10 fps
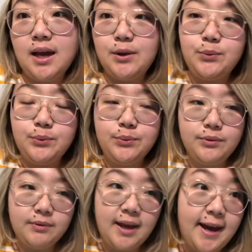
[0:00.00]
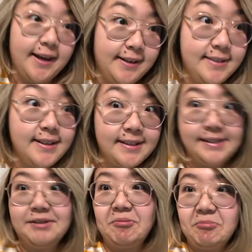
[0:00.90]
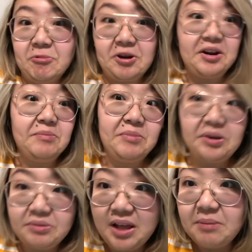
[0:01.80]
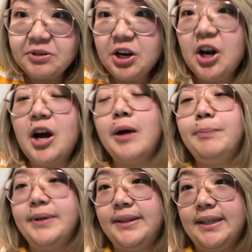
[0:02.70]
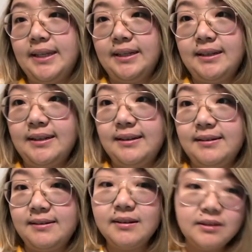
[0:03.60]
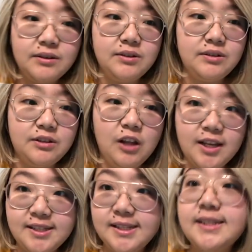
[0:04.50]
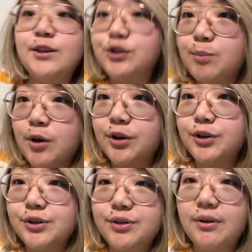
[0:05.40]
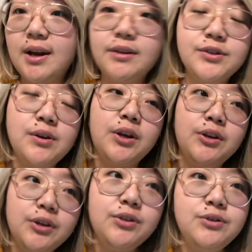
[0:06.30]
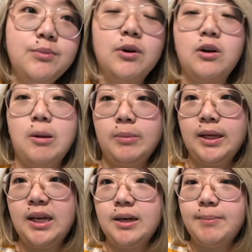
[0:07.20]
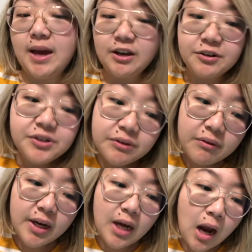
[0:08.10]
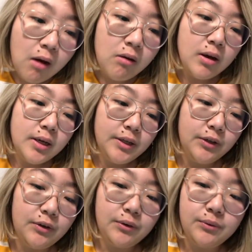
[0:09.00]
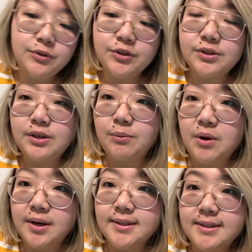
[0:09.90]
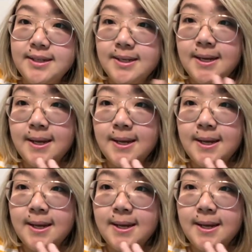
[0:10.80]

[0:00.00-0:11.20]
I had a system where I had my laptop and then lots of stitch markers around so I could do more complicated patterns. And right now, you know, just I want